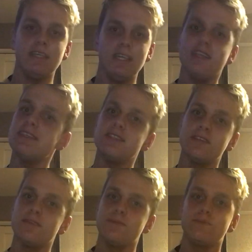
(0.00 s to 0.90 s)
years
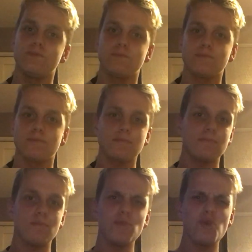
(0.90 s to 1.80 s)

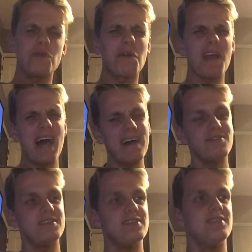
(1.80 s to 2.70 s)
where I
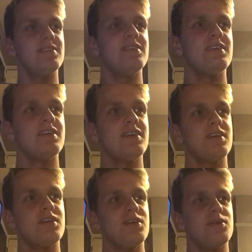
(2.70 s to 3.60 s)
haven't
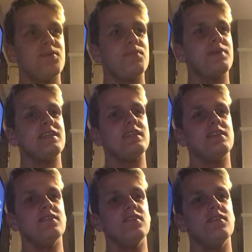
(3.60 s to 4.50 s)

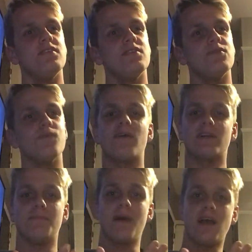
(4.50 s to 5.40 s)
been
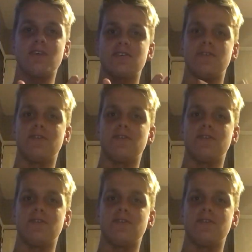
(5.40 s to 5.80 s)
wearing a mask,